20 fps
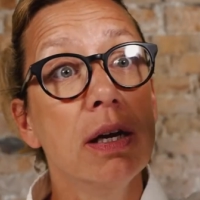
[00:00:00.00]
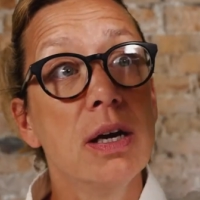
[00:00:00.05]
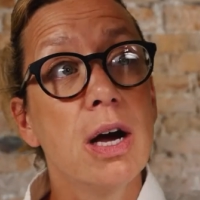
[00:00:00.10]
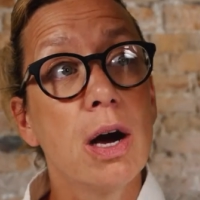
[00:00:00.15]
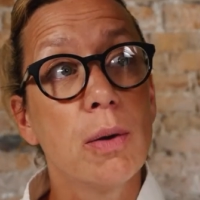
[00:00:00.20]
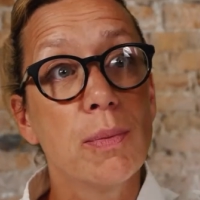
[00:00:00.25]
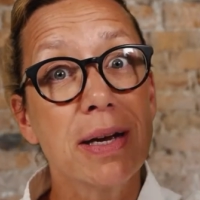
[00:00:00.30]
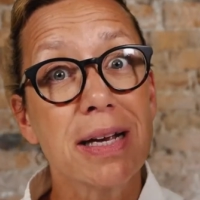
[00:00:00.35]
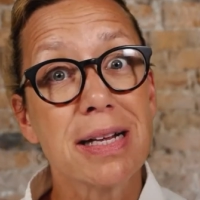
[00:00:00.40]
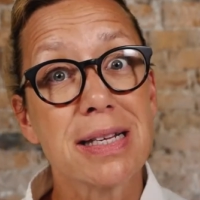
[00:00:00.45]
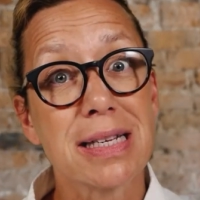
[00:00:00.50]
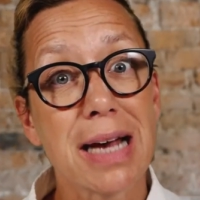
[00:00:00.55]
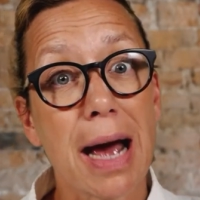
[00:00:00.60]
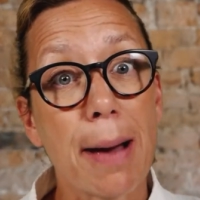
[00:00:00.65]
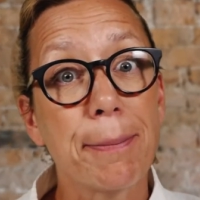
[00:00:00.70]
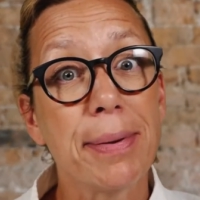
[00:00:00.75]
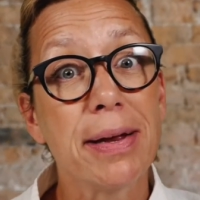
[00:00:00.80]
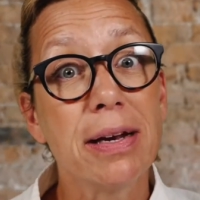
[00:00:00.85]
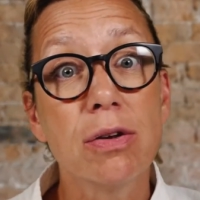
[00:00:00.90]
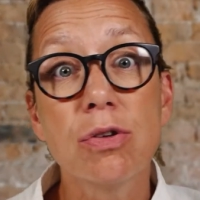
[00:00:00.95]
We can
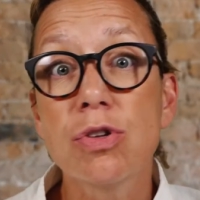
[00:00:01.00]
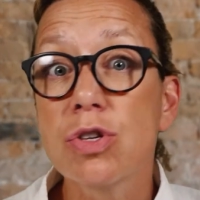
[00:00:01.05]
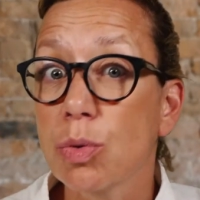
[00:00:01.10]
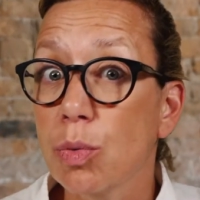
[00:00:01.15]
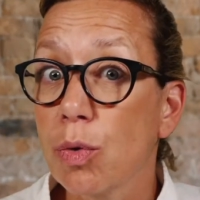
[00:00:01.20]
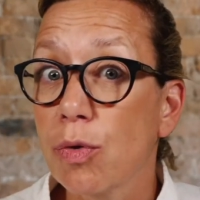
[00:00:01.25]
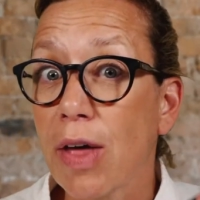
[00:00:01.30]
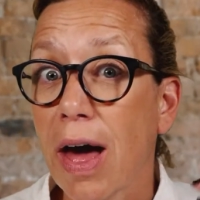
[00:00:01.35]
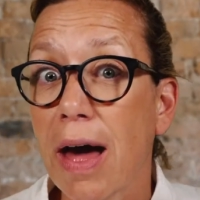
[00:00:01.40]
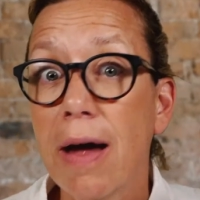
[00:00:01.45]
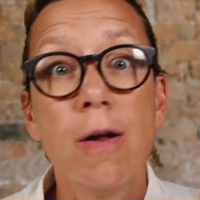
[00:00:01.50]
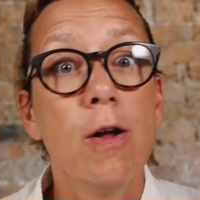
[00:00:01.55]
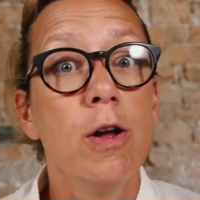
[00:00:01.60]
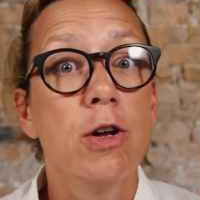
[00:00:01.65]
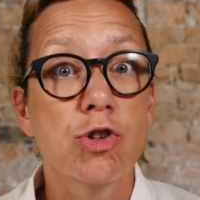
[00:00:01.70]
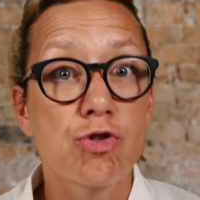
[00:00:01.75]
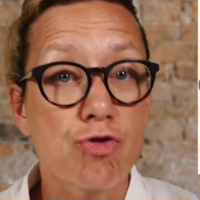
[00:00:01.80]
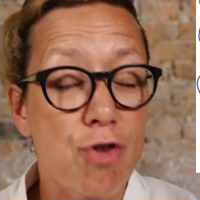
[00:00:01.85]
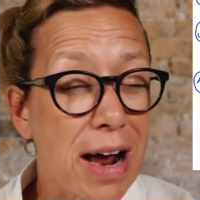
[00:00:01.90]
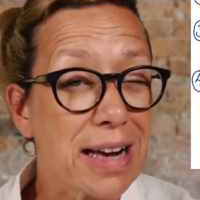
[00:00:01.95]
tap into all that
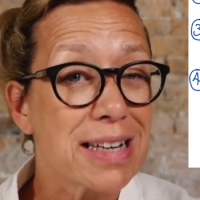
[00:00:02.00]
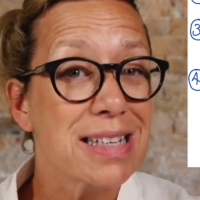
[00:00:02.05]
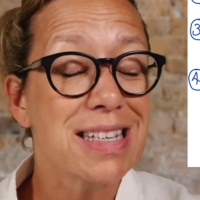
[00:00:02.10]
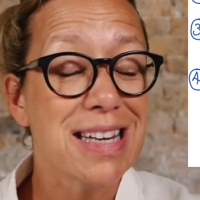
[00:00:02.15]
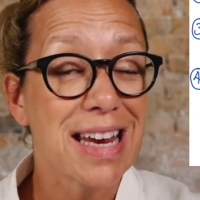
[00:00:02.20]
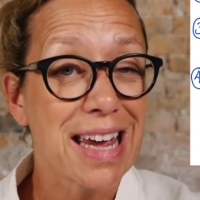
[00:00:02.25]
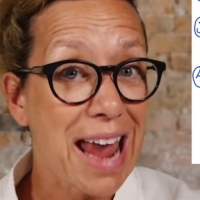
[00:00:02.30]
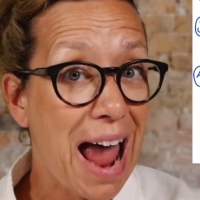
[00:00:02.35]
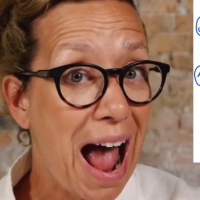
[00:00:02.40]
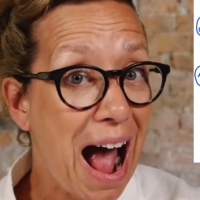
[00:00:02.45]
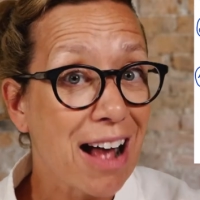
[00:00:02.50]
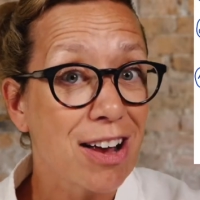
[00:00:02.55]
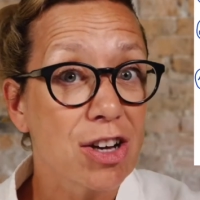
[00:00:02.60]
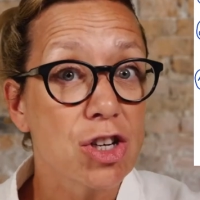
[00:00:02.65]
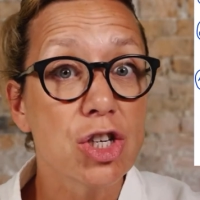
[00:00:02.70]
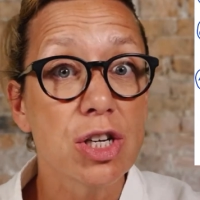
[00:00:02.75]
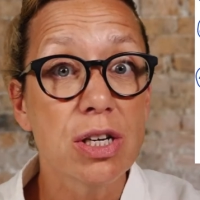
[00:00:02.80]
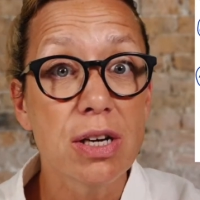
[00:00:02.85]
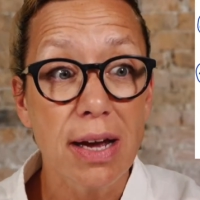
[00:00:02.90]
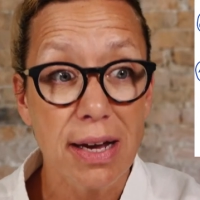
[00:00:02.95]
drastic
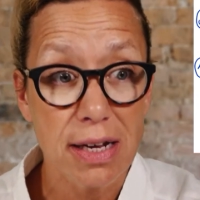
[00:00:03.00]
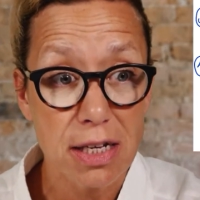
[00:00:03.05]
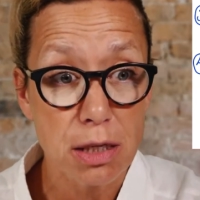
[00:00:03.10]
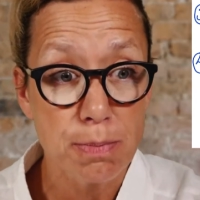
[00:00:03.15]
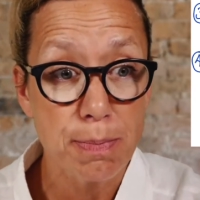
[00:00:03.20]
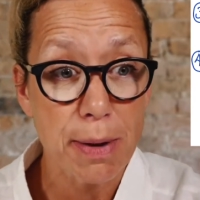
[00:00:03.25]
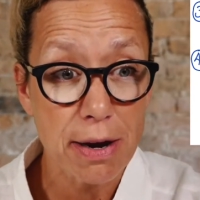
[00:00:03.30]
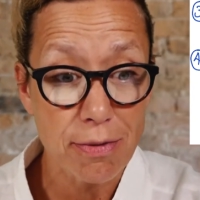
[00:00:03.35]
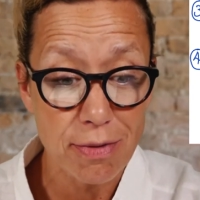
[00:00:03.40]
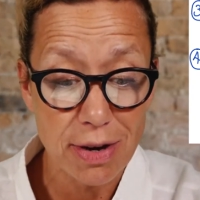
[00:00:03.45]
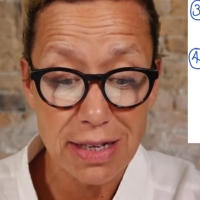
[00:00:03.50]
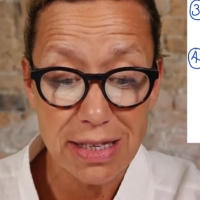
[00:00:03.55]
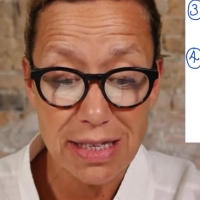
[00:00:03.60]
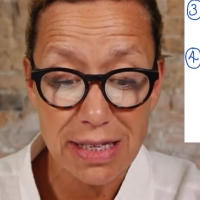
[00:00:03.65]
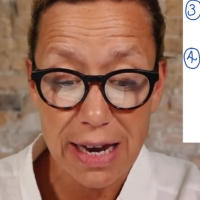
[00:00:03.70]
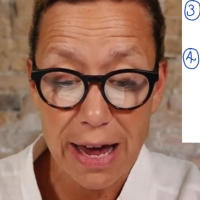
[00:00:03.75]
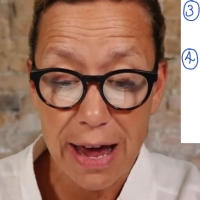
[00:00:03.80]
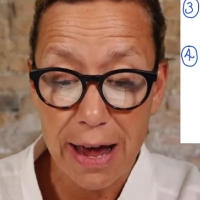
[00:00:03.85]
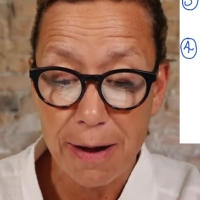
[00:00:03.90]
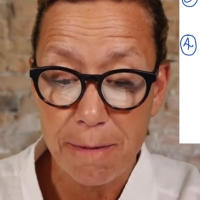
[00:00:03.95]
action experience
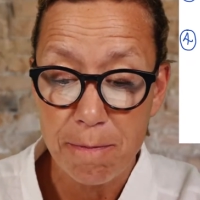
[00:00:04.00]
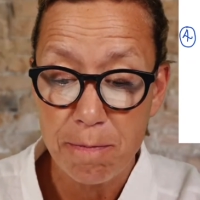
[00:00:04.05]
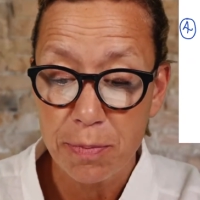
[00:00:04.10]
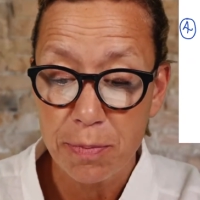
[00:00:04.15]
day.